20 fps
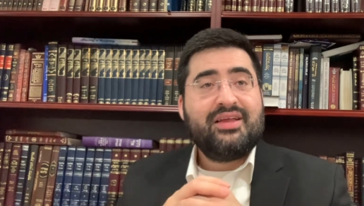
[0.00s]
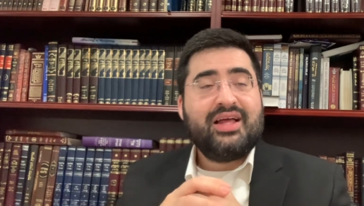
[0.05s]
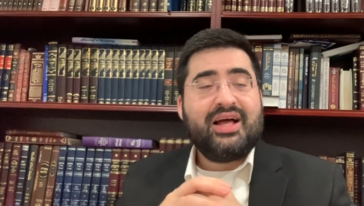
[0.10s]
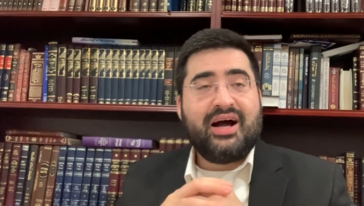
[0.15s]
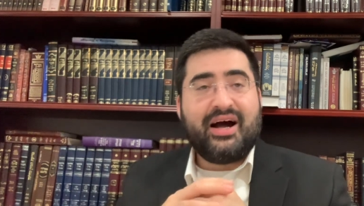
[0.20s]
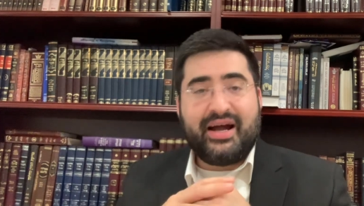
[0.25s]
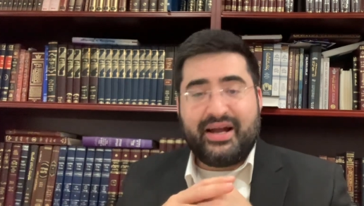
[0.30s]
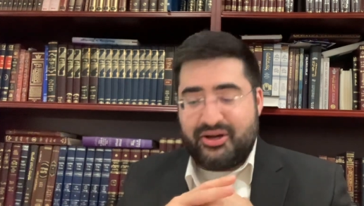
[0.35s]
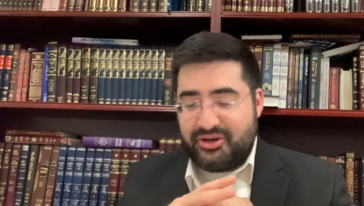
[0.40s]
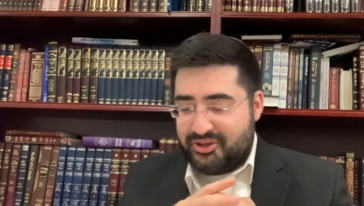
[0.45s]

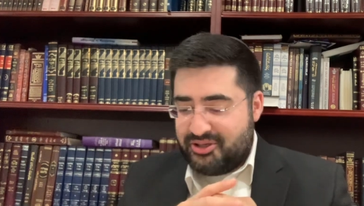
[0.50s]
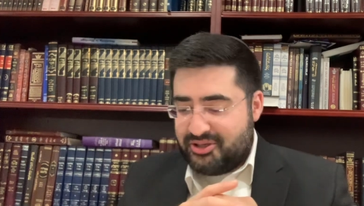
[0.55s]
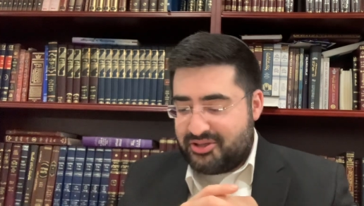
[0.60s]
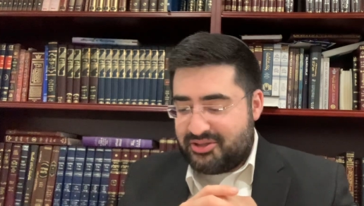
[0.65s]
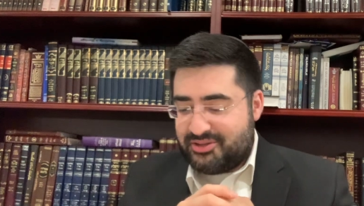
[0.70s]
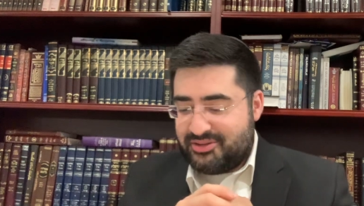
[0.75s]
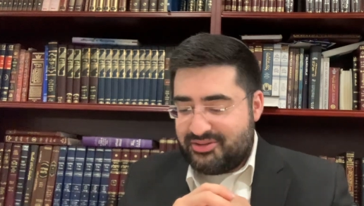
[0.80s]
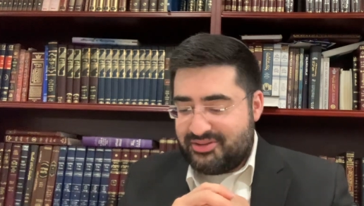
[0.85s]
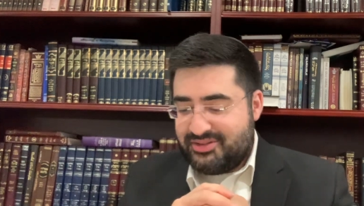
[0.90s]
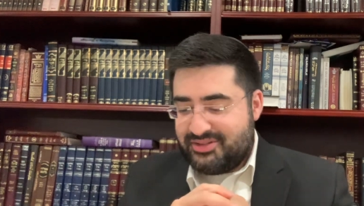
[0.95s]
I
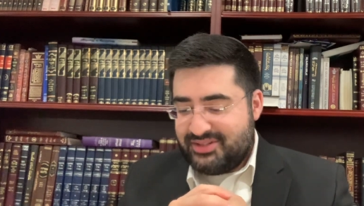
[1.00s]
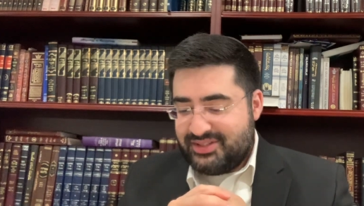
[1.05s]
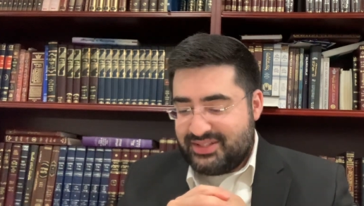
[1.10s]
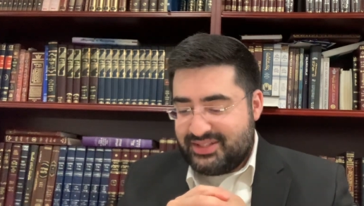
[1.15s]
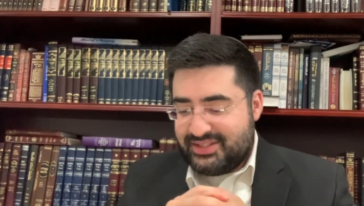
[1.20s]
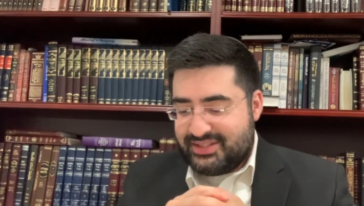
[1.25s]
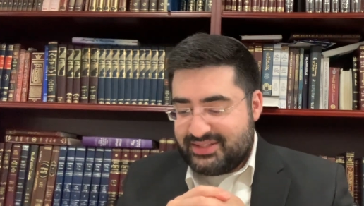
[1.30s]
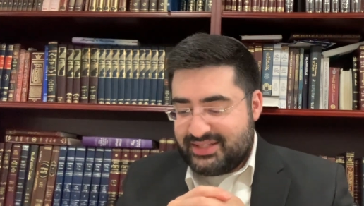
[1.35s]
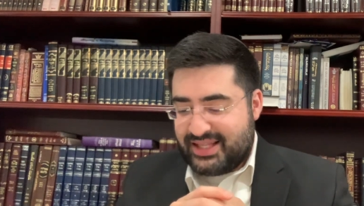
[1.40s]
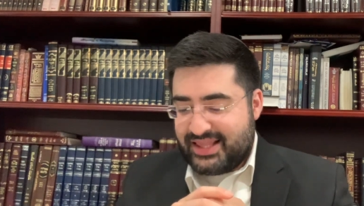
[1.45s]
heard
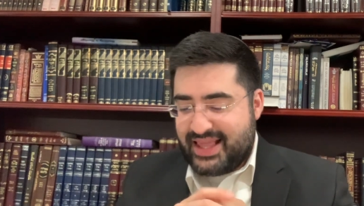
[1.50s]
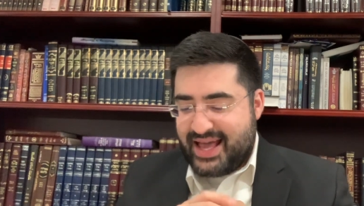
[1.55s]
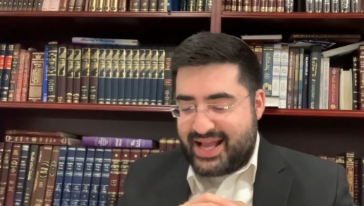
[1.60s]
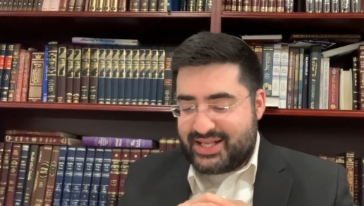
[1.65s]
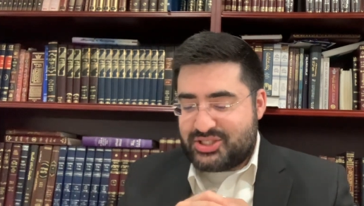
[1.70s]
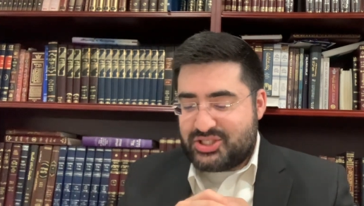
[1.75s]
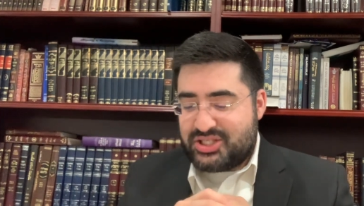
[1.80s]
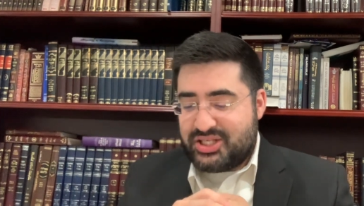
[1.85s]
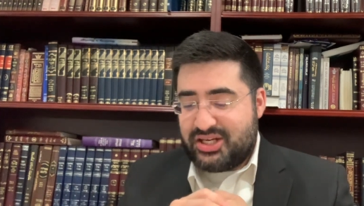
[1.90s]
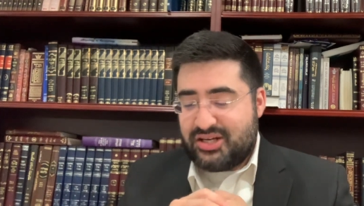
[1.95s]
that
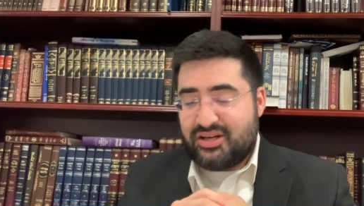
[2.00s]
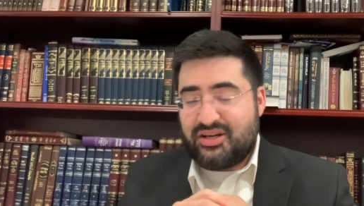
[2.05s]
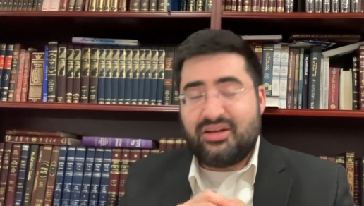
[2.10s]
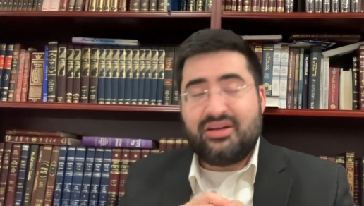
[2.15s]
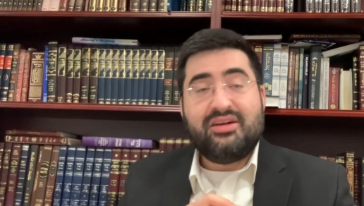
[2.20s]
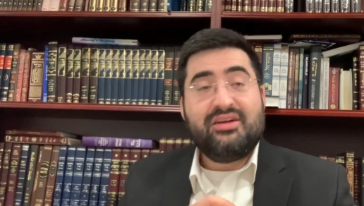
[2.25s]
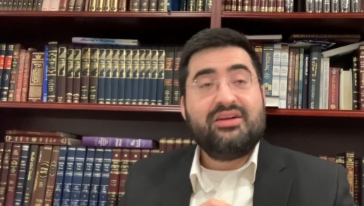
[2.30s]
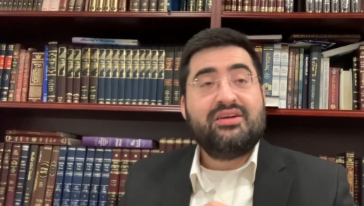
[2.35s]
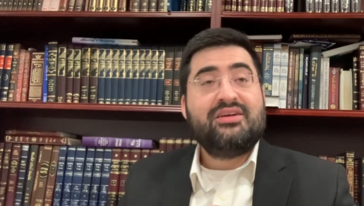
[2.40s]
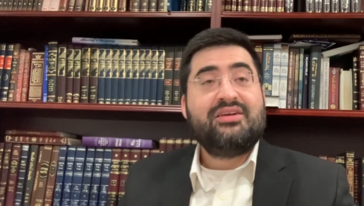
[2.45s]
last year
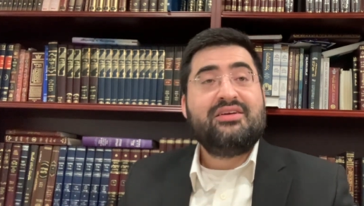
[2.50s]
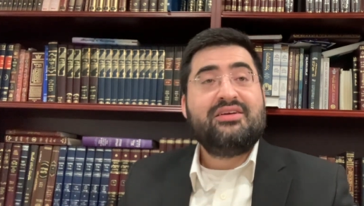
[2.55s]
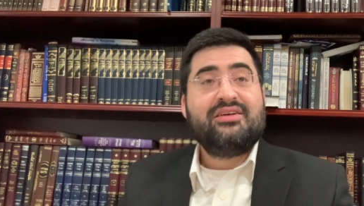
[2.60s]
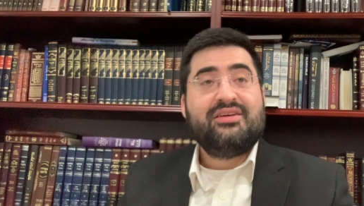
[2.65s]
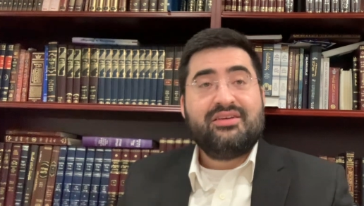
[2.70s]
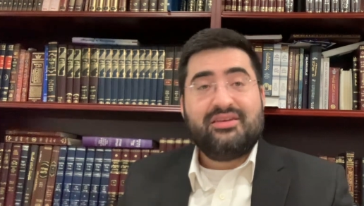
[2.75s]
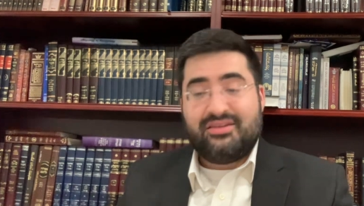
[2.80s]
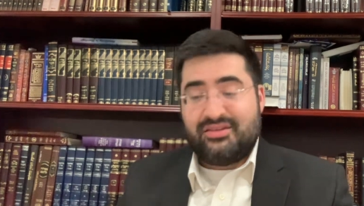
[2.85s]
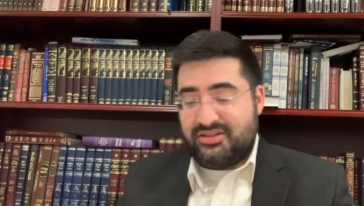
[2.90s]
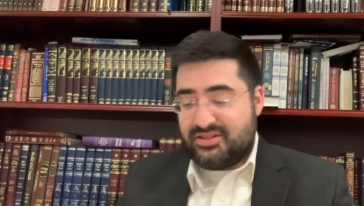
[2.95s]

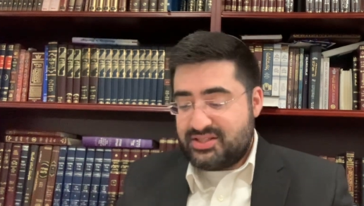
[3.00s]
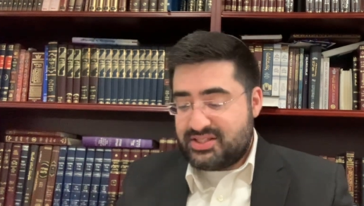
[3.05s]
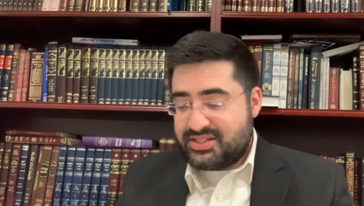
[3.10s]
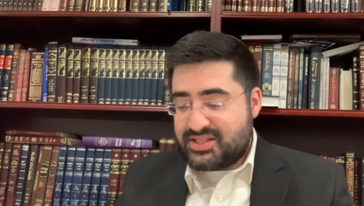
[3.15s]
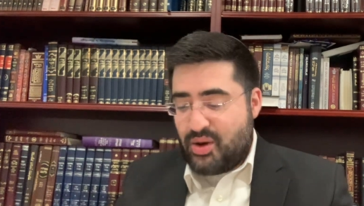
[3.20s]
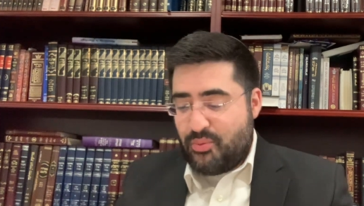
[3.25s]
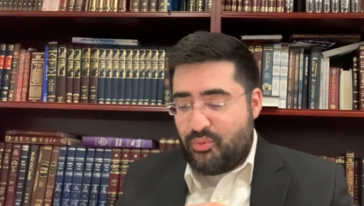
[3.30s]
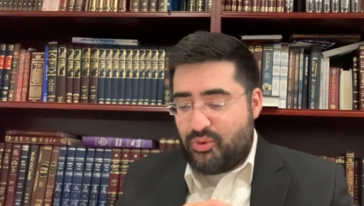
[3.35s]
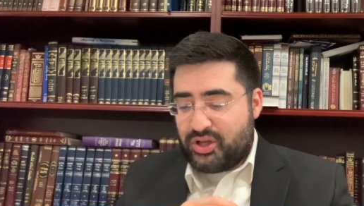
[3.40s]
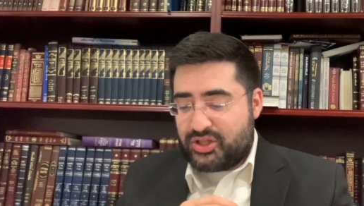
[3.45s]

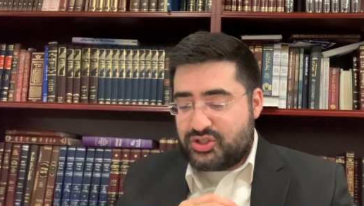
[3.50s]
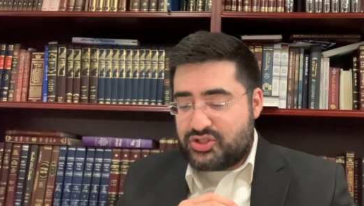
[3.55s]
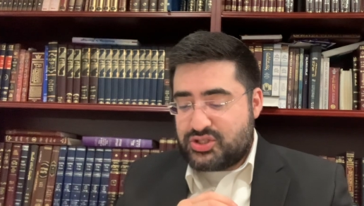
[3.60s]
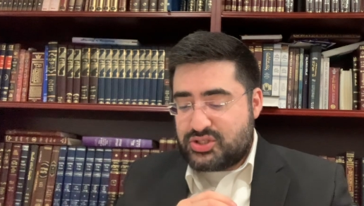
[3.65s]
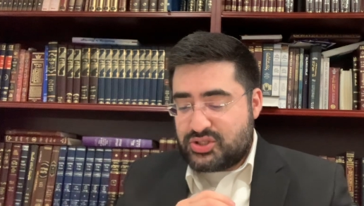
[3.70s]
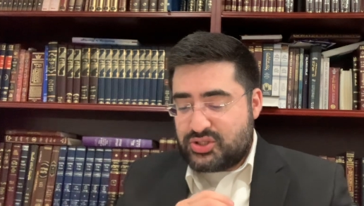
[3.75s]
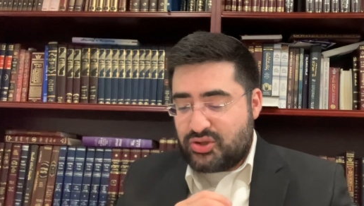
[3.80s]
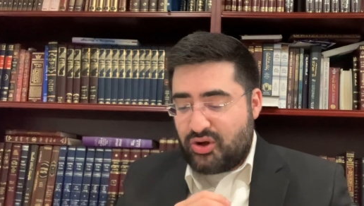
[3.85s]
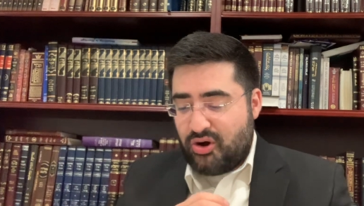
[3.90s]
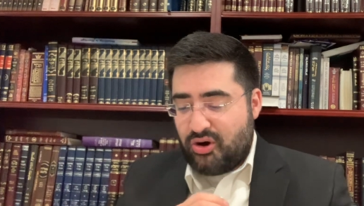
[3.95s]
someone
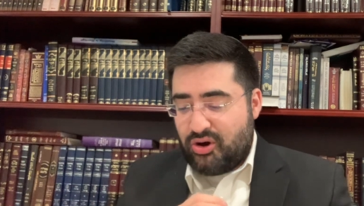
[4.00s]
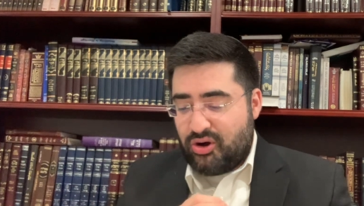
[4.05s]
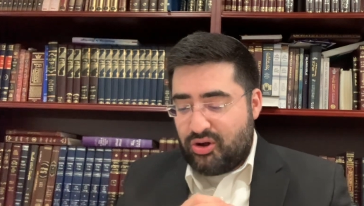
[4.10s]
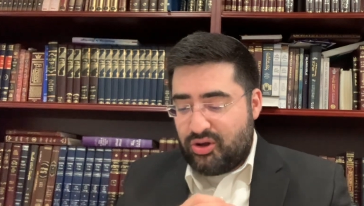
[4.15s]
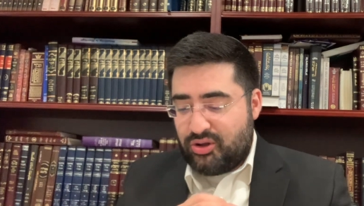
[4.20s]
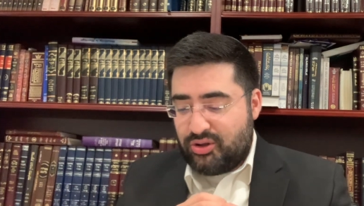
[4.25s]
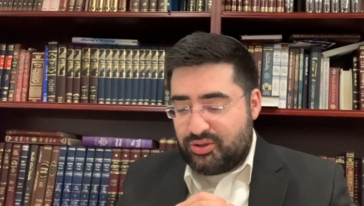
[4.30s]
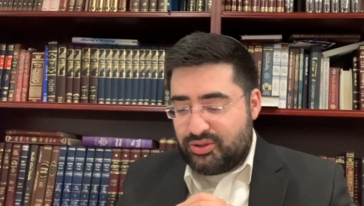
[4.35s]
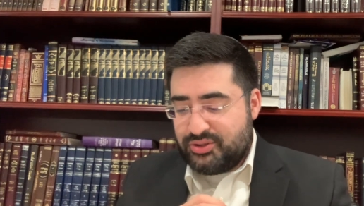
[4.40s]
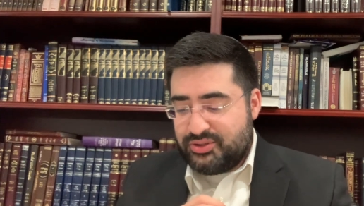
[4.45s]

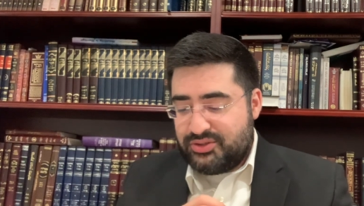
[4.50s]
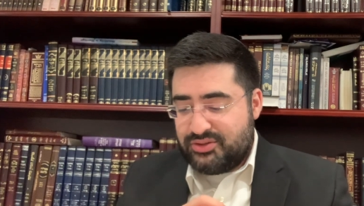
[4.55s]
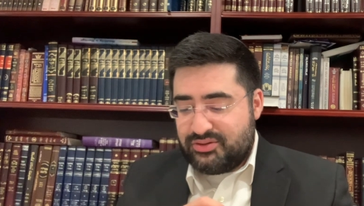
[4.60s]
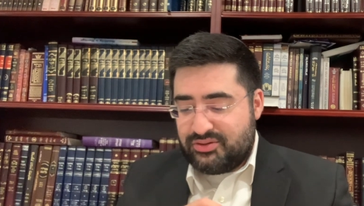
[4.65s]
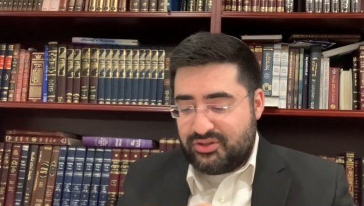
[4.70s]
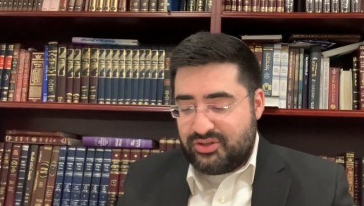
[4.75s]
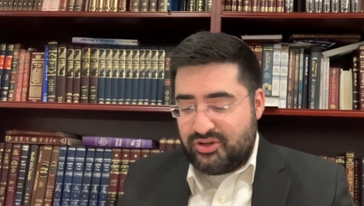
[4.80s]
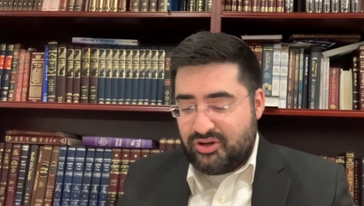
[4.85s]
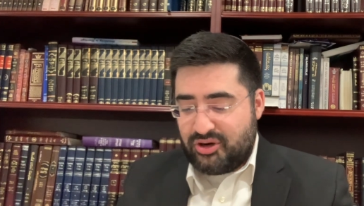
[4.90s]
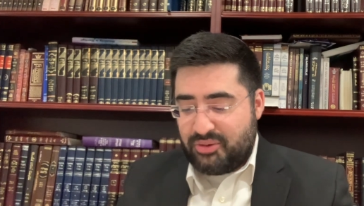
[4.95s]
stole
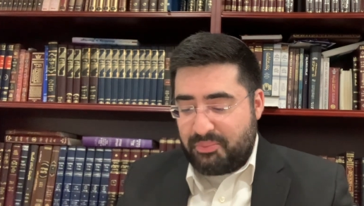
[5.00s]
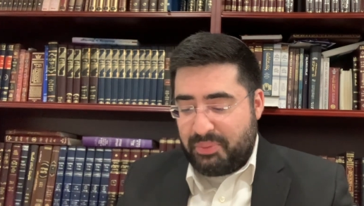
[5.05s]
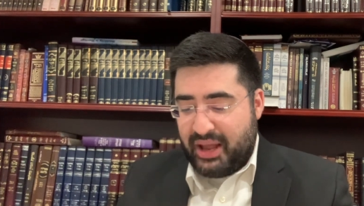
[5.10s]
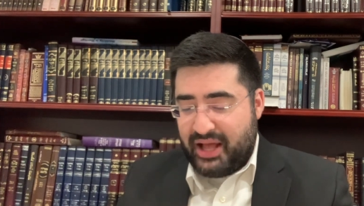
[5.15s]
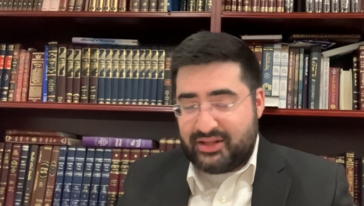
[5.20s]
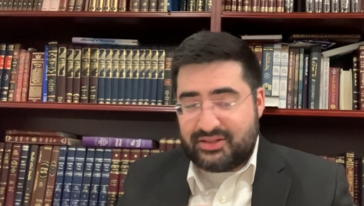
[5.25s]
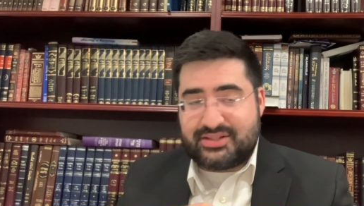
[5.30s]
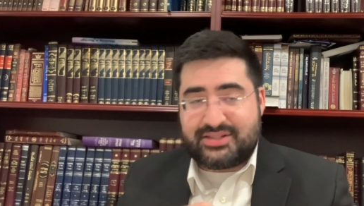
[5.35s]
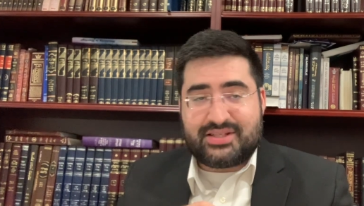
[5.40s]
your pelts.